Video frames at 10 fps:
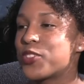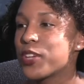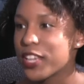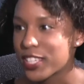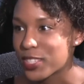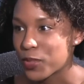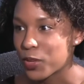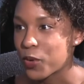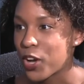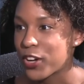it shrinks when
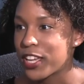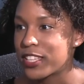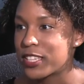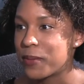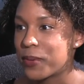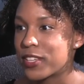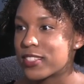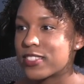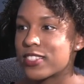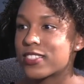the water hits it, but
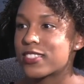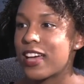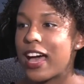it's just,